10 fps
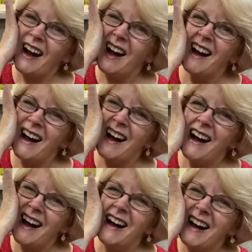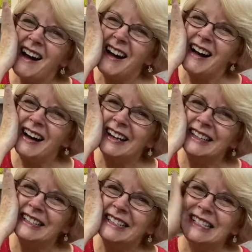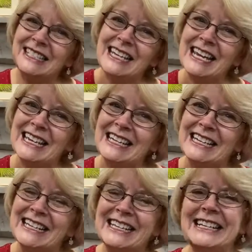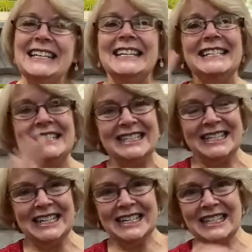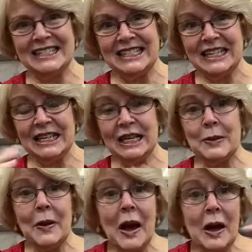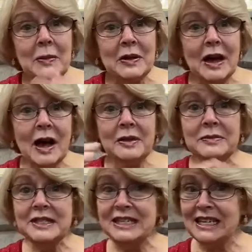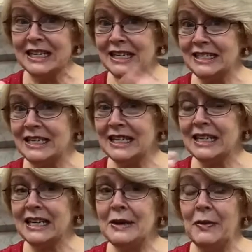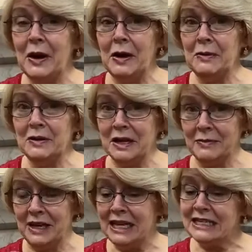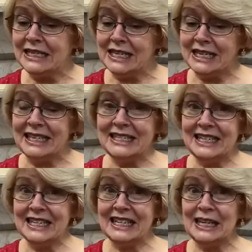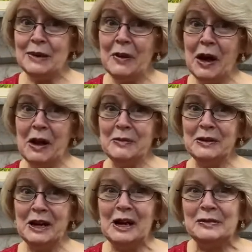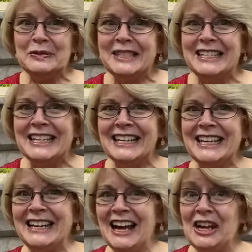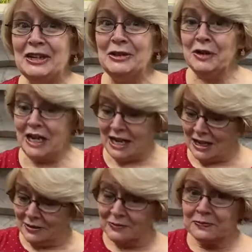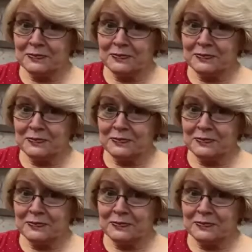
On stick. Sticky, sticky bubble gum, sticky, sticky bubble gum, sticky, sticky bubble gum, stick it on your knee.